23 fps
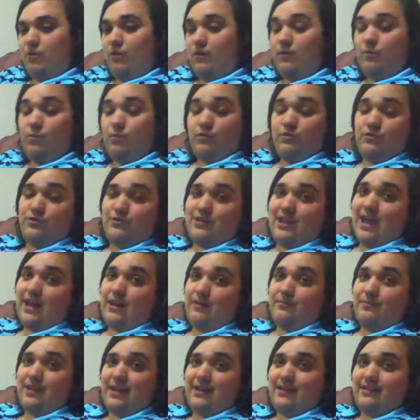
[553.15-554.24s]
or I would use
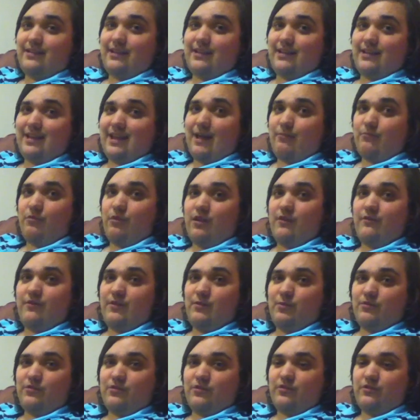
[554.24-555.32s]
Adam's HD camera if he
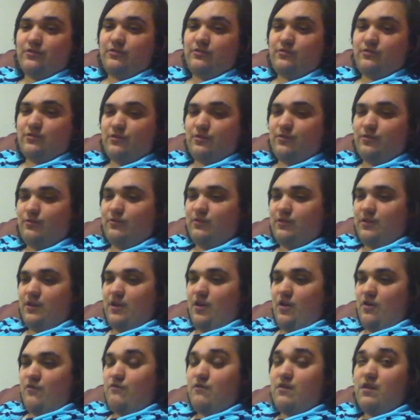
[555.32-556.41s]
wanted to
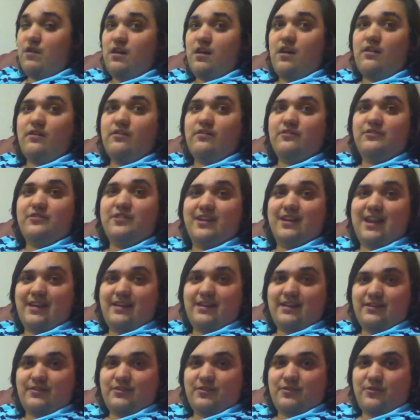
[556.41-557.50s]
reluctant to
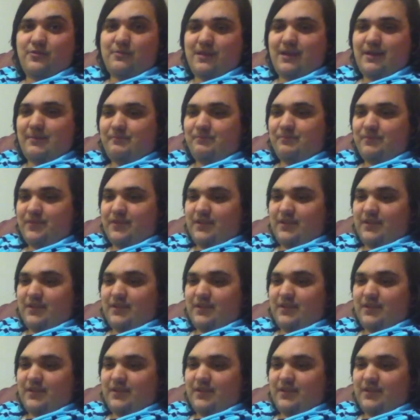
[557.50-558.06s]
lend it to me.